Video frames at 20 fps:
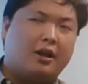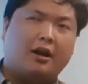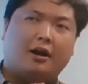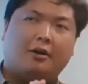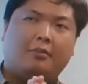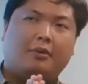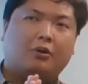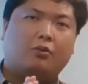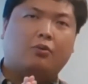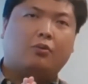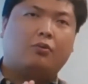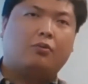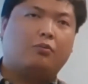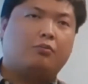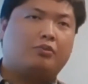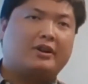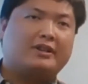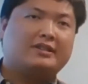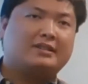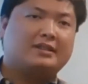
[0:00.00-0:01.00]
But
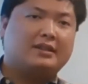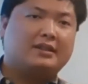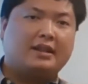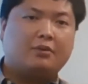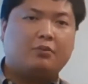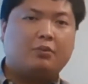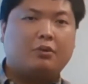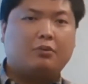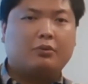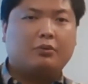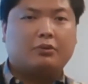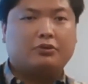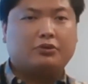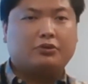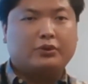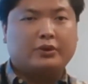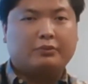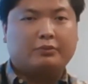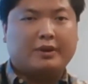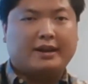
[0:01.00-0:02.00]
presently, what we're
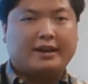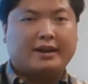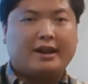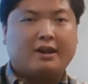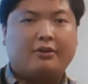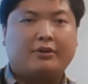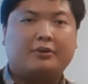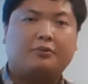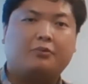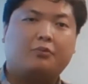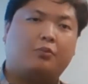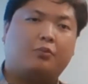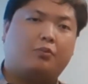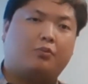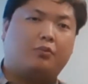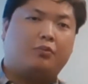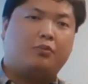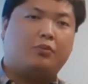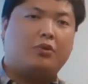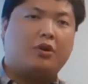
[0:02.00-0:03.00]
doing right now, and
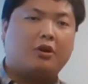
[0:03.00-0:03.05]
